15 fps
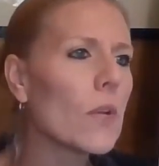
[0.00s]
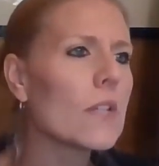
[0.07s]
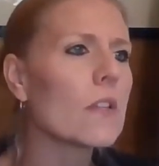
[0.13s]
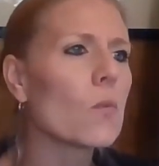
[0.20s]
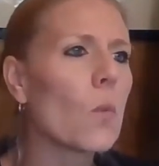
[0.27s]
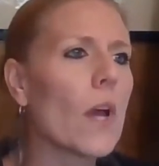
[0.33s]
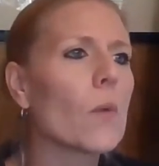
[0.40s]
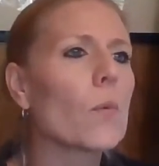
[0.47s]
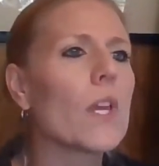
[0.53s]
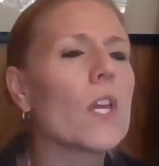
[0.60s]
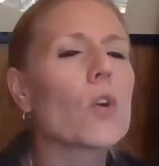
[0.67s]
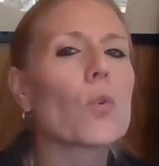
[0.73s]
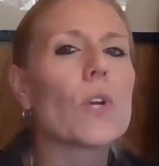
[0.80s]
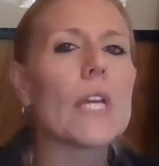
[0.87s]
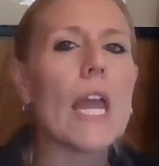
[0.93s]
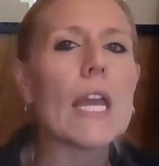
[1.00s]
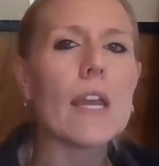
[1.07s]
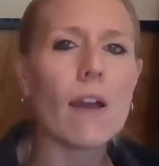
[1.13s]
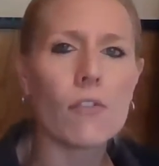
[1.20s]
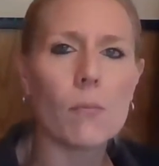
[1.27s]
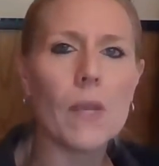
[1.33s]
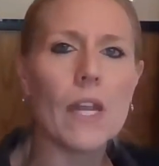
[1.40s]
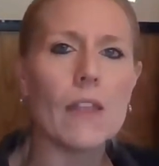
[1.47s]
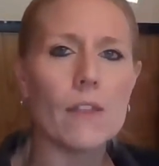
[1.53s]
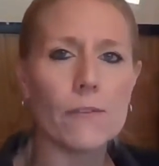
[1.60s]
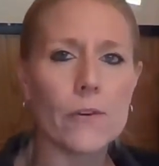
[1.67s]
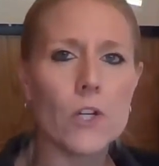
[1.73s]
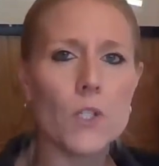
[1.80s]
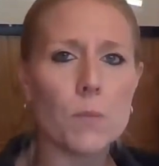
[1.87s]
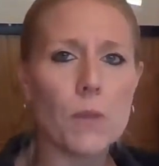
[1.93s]
reason why we create government in the
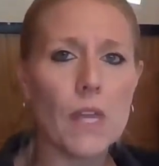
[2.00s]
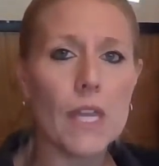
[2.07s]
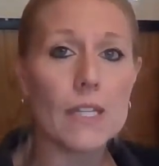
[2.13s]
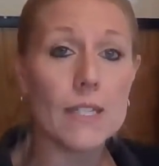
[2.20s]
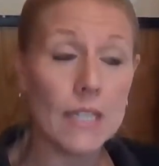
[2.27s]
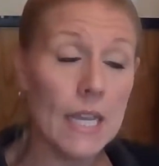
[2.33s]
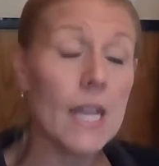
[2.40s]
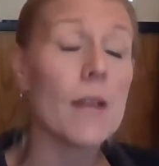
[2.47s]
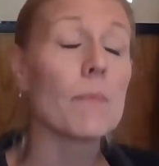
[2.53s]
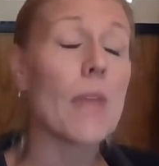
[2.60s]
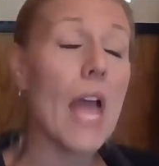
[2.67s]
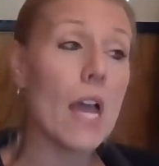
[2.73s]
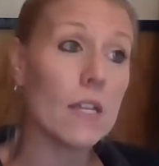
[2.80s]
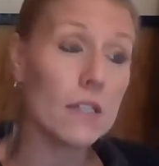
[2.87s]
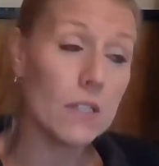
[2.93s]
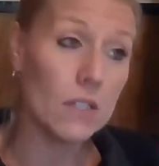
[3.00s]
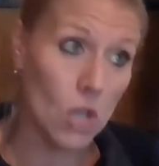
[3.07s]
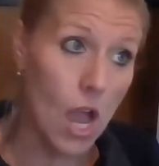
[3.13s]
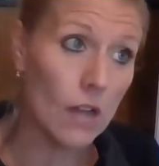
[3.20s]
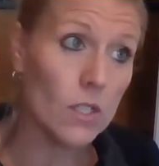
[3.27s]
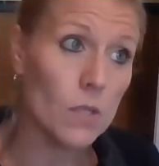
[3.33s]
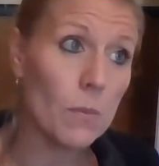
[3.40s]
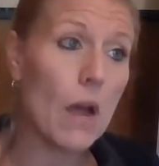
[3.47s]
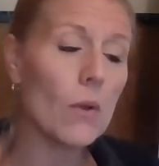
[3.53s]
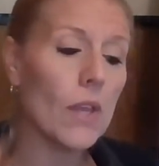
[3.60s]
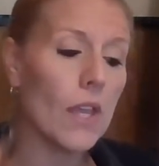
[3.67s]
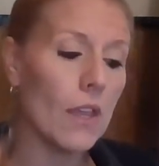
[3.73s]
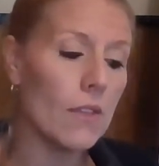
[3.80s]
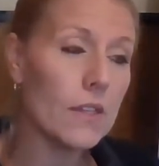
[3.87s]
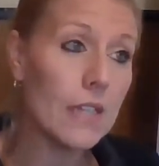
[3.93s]
first place, as talked
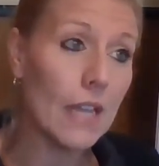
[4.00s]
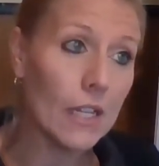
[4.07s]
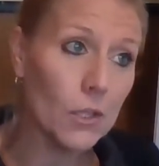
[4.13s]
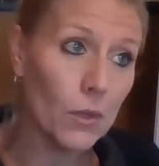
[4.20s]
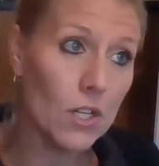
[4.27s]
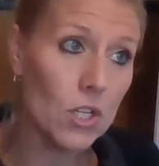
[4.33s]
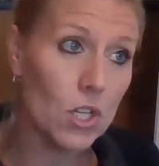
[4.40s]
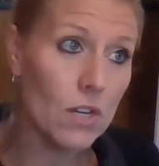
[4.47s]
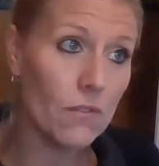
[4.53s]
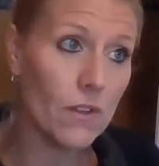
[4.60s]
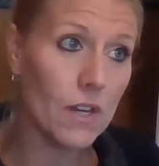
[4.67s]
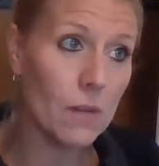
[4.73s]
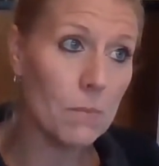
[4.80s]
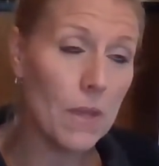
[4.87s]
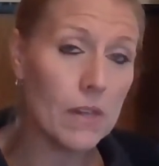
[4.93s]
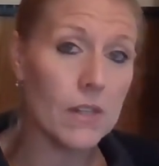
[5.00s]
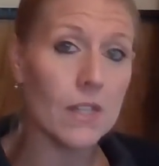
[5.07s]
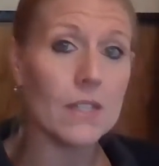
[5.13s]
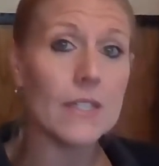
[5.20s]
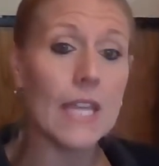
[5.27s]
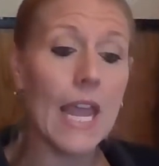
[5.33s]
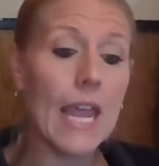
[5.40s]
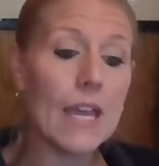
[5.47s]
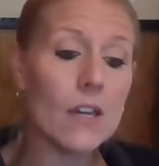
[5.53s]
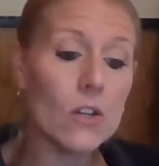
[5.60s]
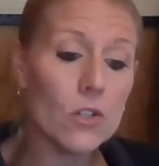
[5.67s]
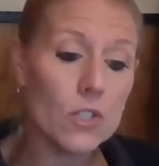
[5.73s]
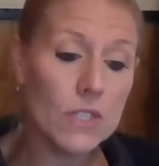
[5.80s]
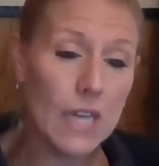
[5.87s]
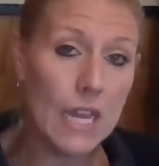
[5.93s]
about in the Declaration of Independence and
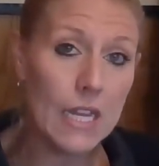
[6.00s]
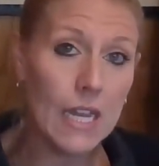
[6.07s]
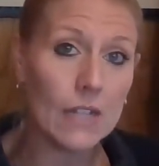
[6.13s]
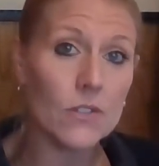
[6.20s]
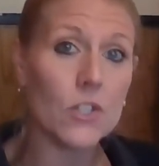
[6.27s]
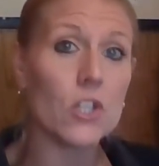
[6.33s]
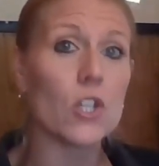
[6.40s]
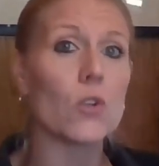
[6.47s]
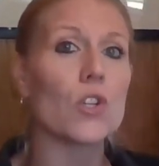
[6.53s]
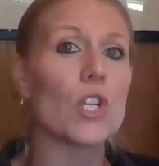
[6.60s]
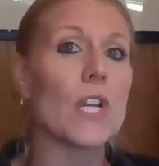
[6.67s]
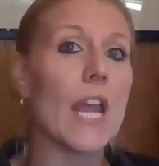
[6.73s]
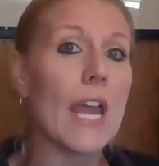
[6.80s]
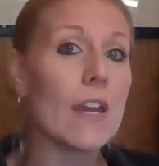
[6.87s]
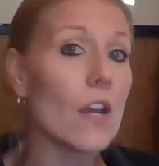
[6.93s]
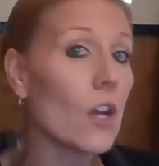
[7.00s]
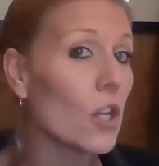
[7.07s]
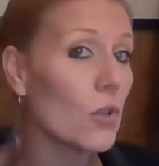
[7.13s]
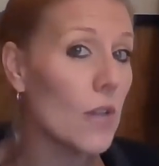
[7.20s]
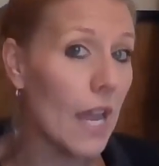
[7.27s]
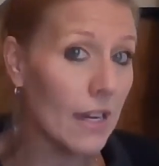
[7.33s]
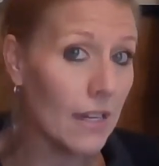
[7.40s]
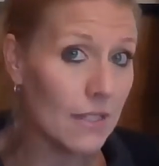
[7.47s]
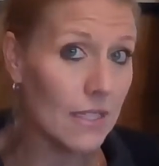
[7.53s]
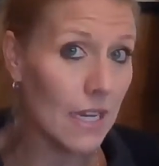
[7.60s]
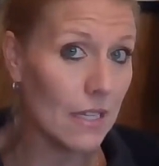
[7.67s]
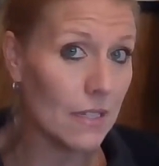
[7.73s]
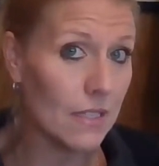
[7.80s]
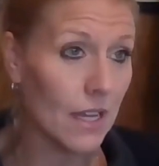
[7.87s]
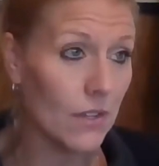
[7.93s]
our state constitution and our United
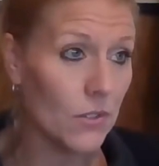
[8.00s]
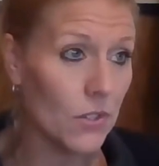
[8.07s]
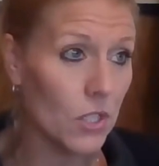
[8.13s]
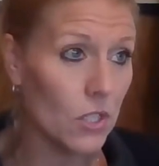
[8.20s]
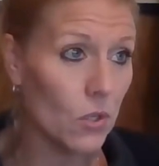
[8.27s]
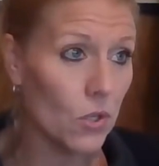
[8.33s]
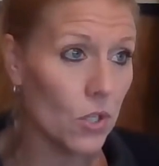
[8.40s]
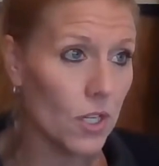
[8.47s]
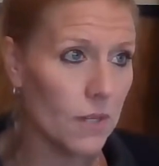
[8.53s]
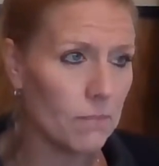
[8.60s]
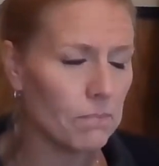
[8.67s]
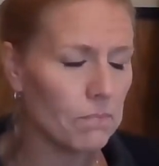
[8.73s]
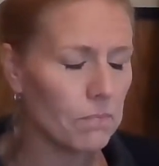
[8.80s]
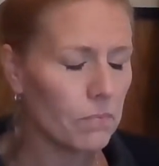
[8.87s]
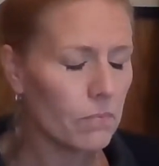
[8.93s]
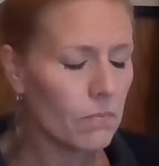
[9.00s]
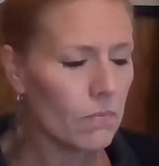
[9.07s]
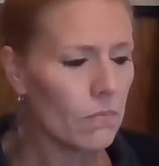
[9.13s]
States Constitution,